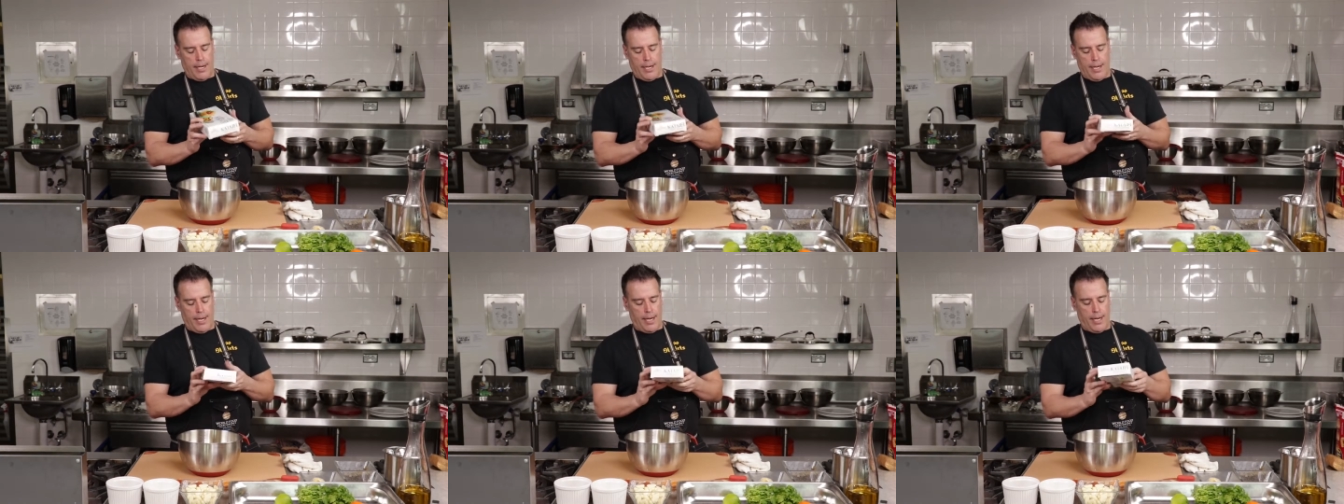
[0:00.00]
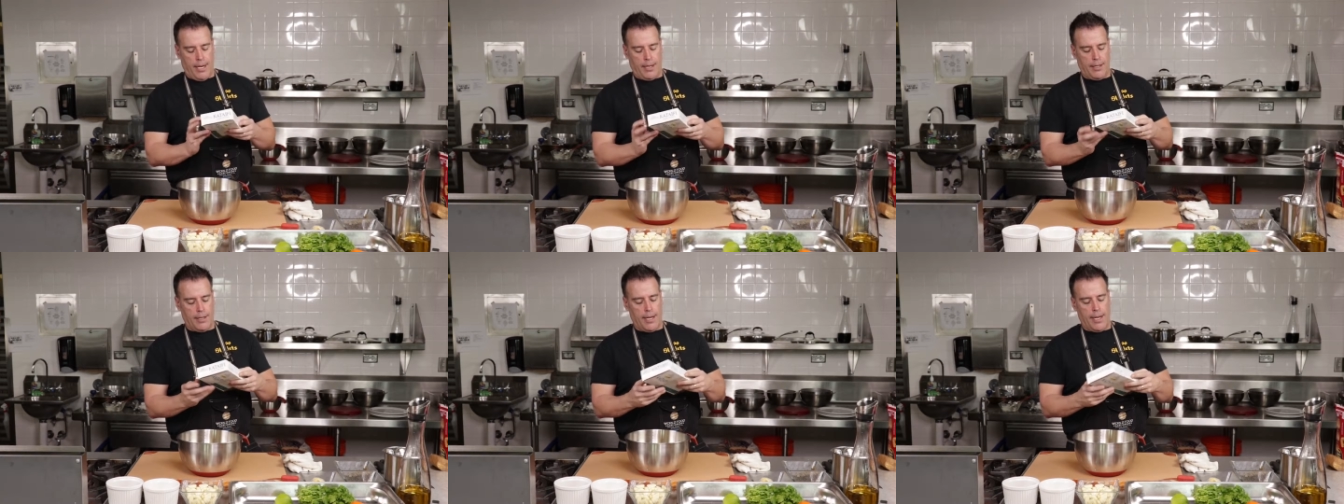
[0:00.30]

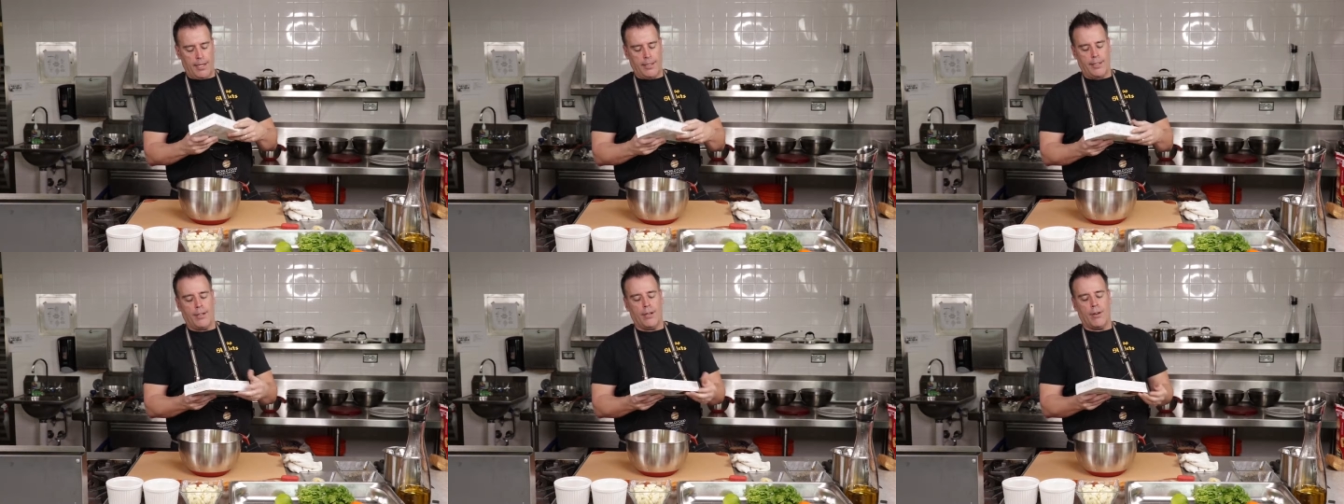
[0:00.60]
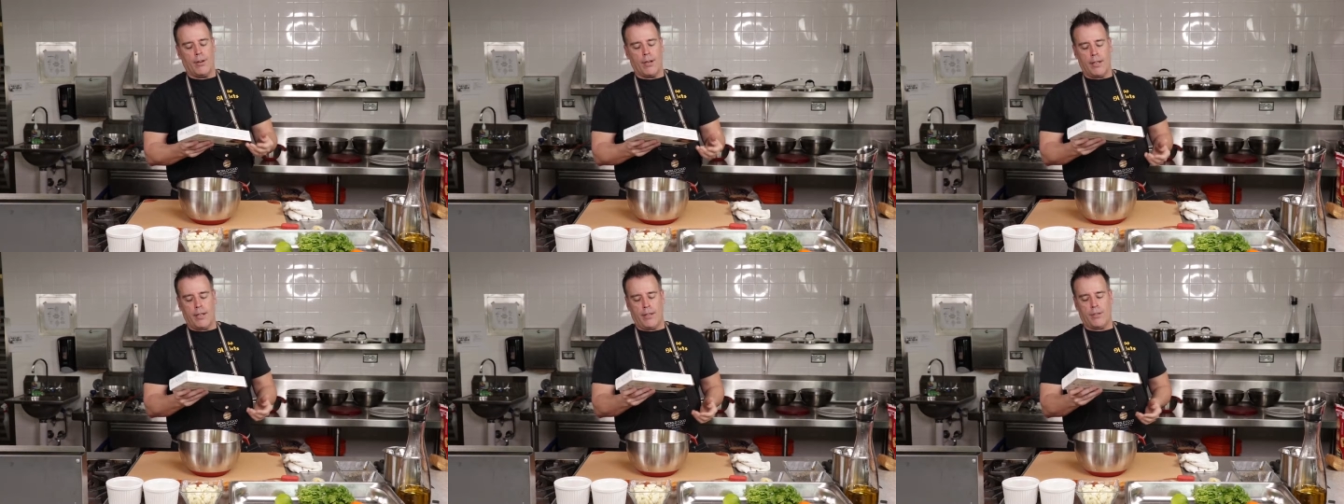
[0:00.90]
And you
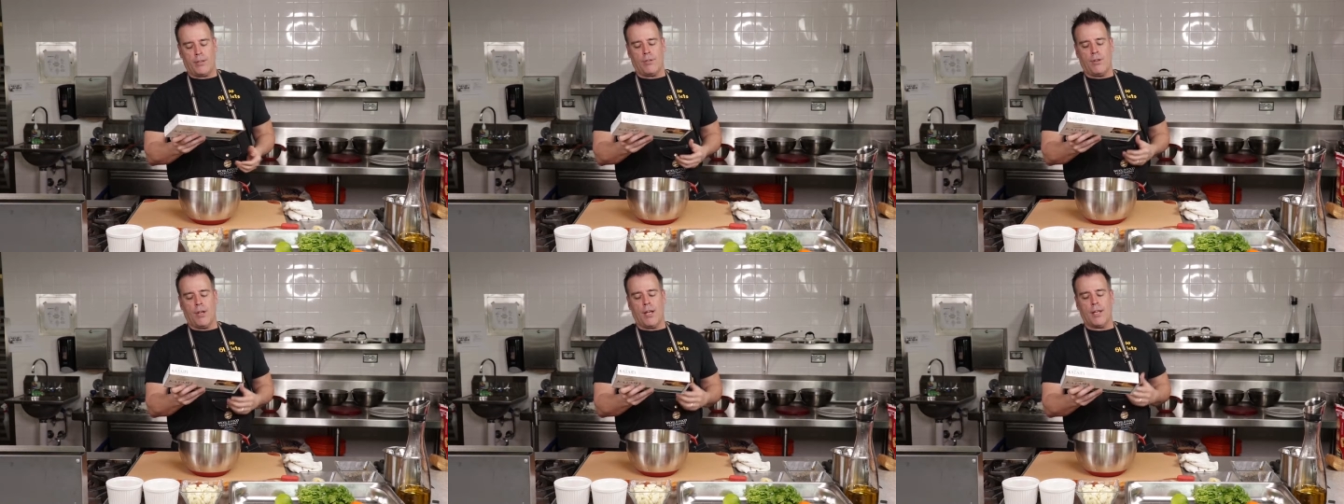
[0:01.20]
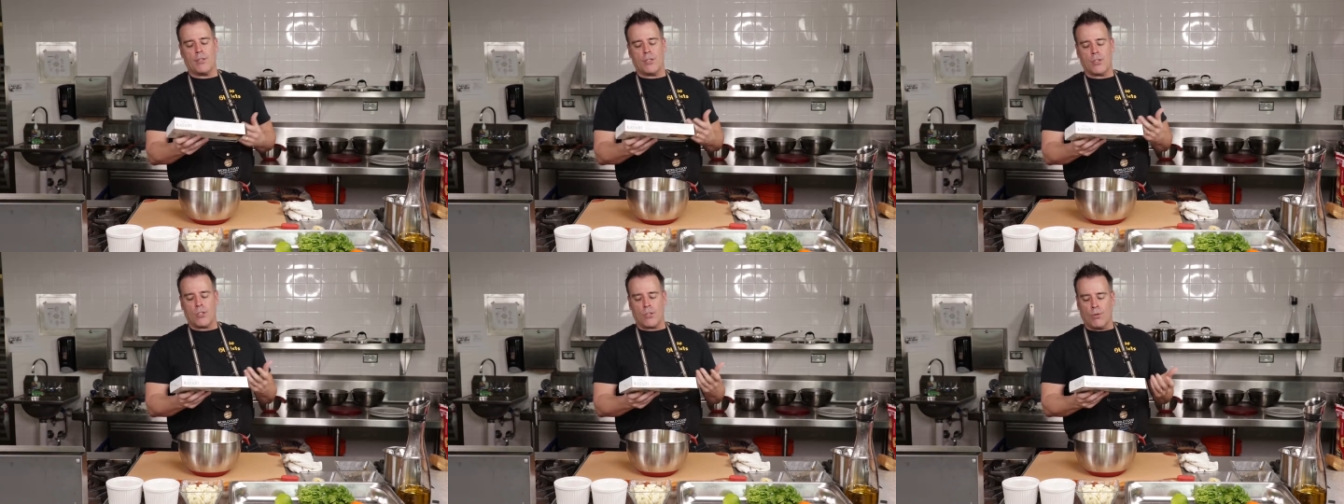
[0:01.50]
know,
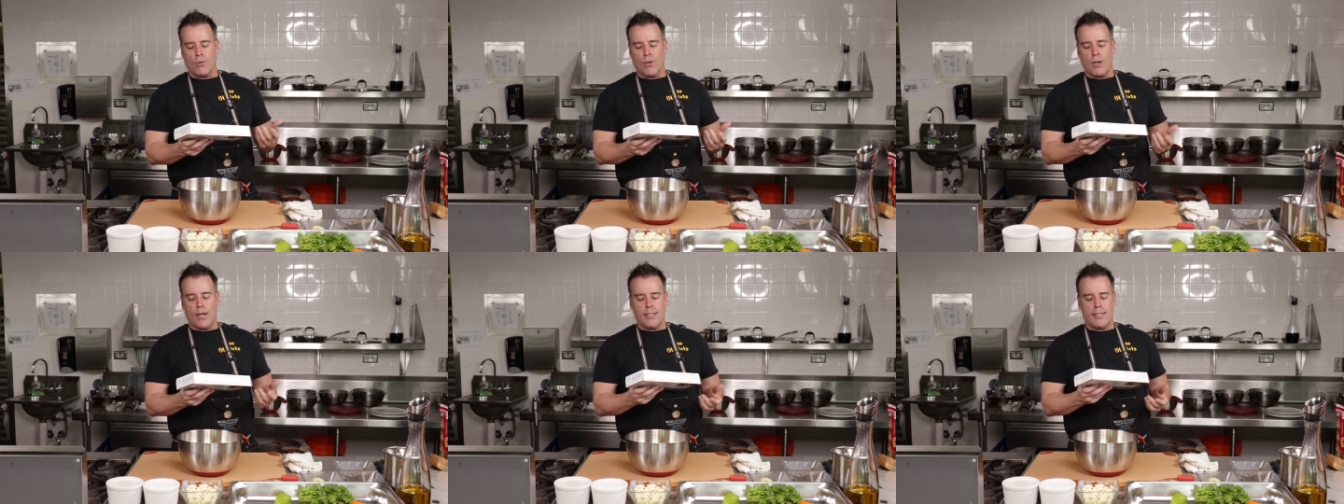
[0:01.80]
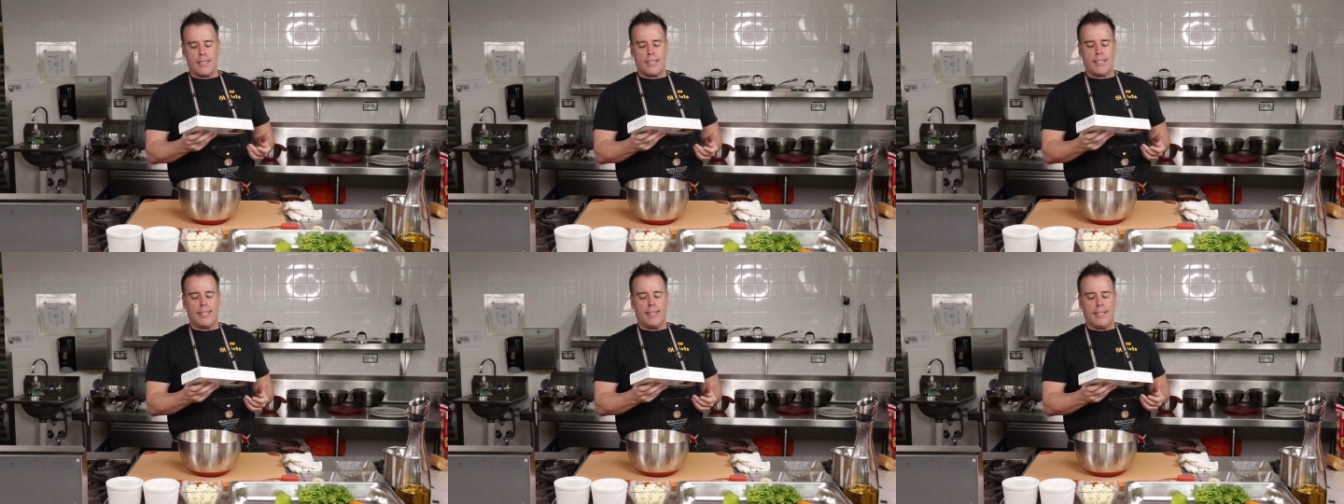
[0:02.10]
throughout the store I'd
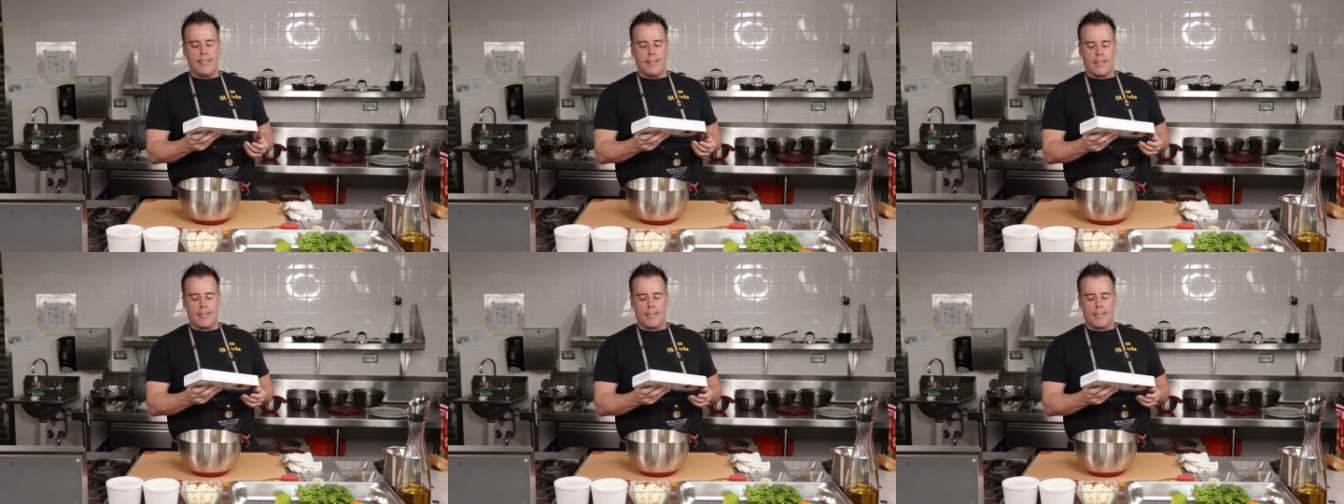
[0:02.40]
see it,